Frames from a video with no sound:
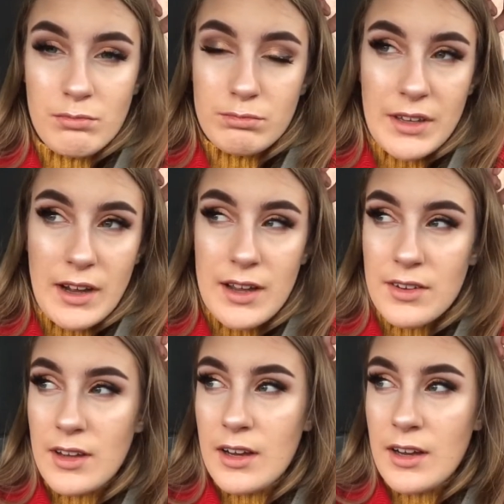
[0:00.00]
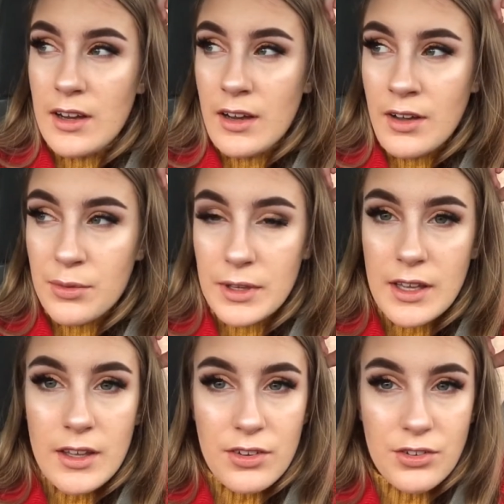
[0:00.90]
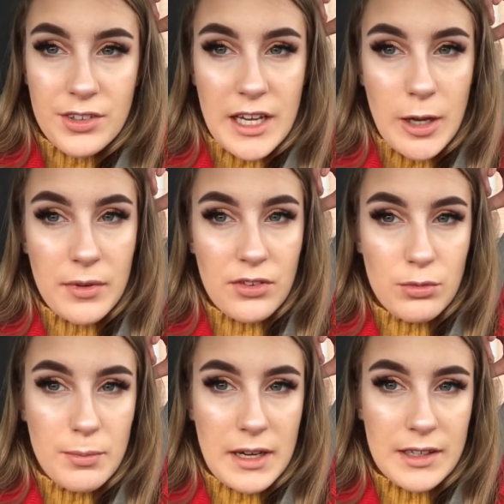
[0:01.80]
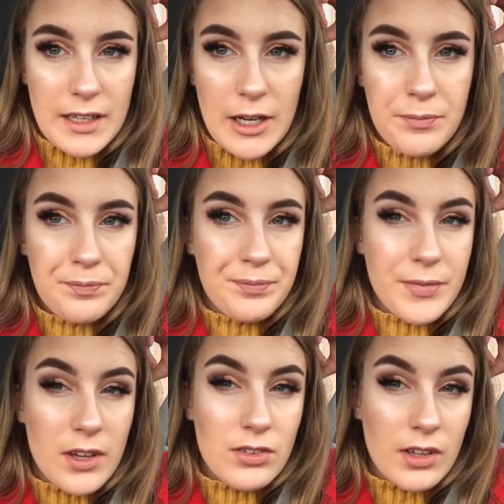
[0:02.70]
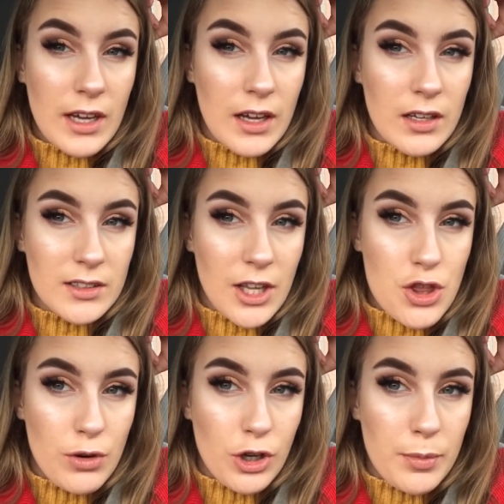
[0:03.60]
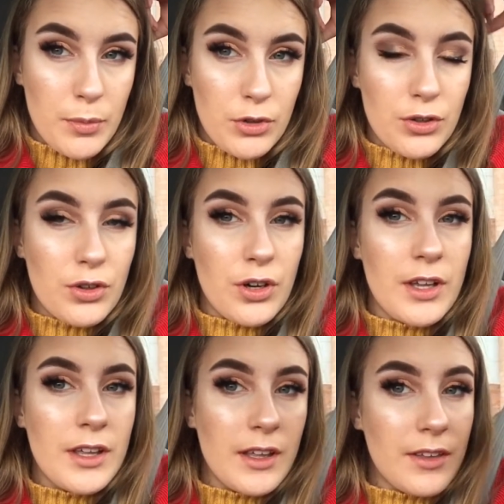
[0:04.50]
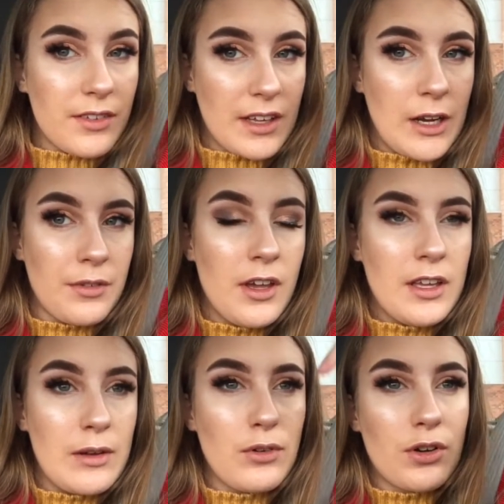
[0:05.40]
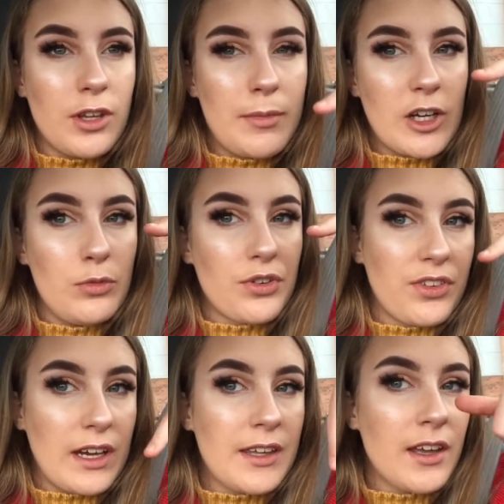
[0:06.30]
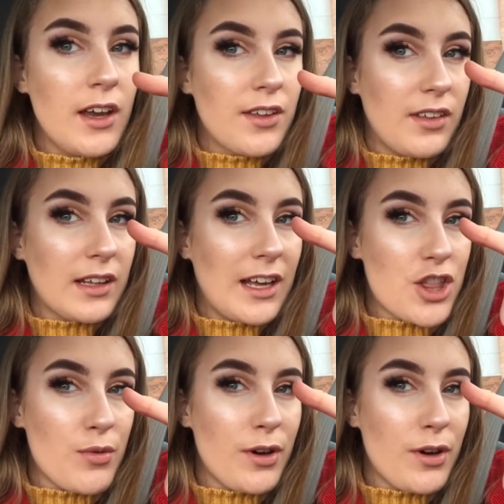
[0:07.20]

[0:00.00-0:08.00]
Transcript: my dad has went into Dunelm, he's coming back now. So yeah, I'll catch you all up. I'm going to go into town and have a look at the MacBooks again. So I'll catch you